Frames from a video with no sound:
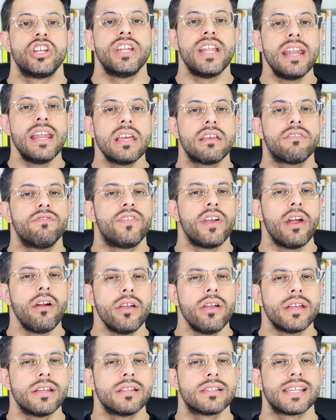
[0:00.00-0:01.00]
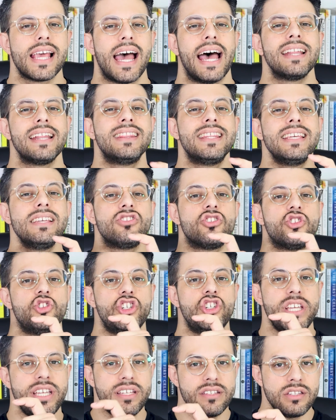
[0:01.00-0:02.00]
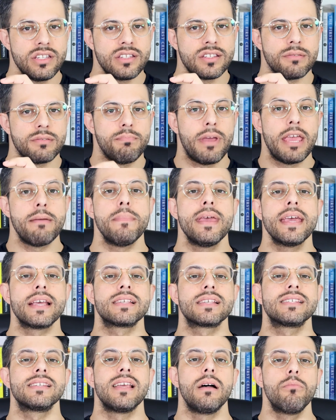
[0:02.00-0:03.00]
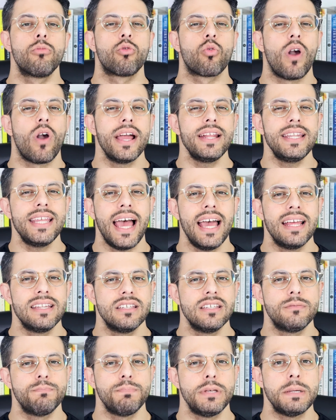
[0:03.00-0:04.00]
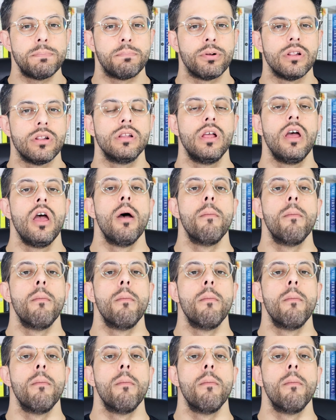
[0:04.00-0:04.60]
Genetic variants at these genes may make some right-handed people